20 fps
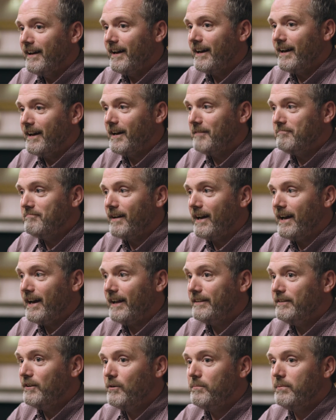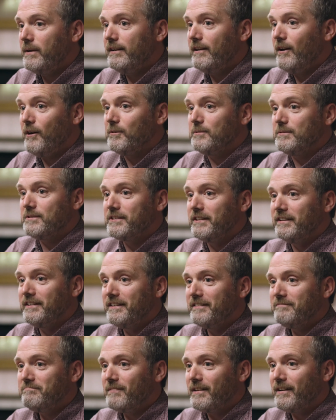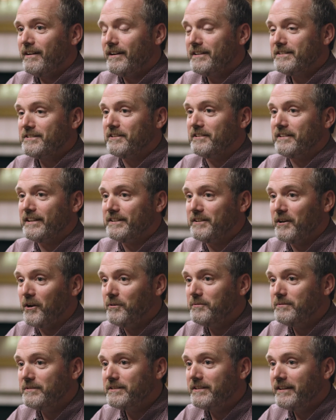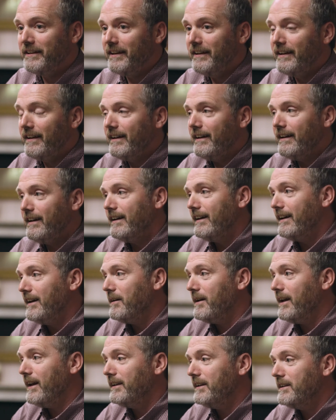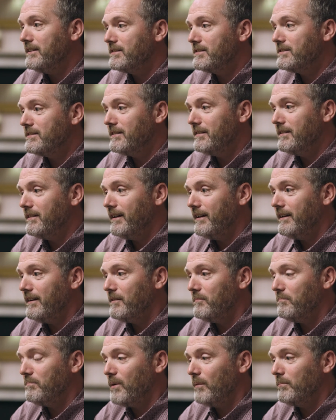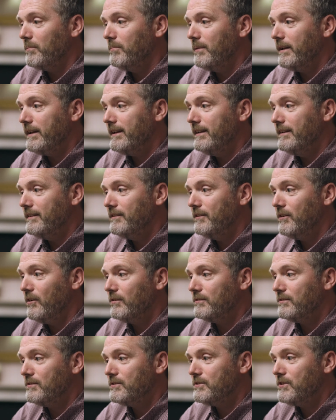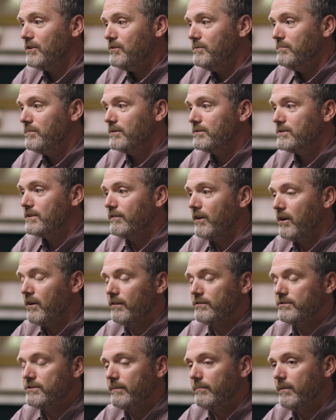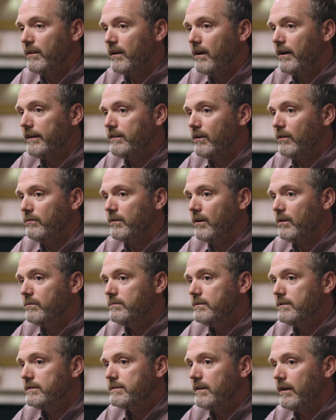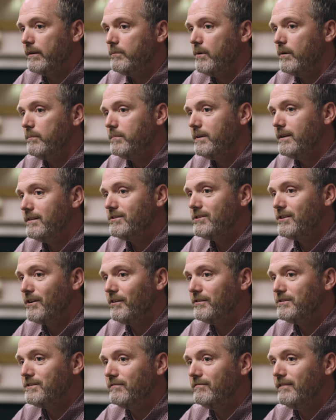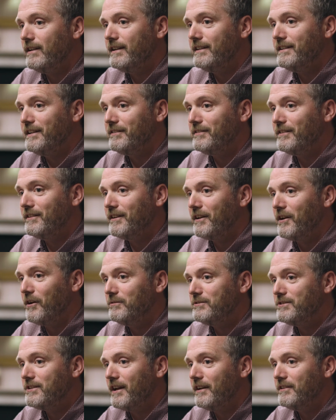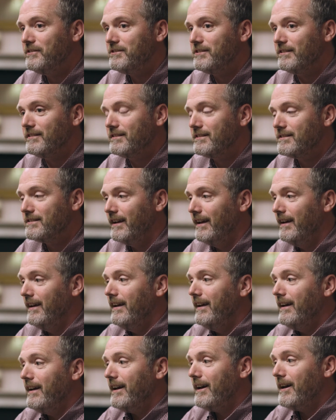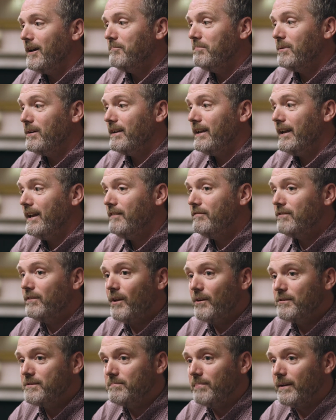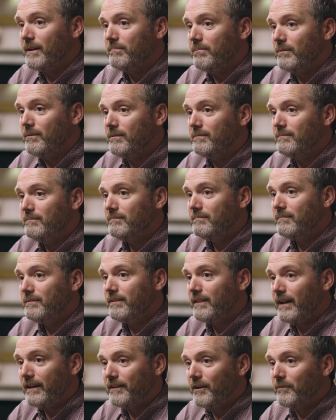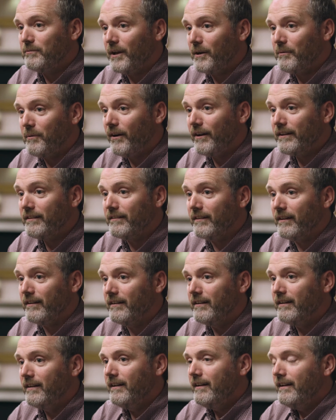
Um, and nobody knows. I certainly don't. Uh, and it's uh, probably not too much of a hardship that I don't know because I won't be in charge of leading the negotiations. Uh, but even those people, they don't know either.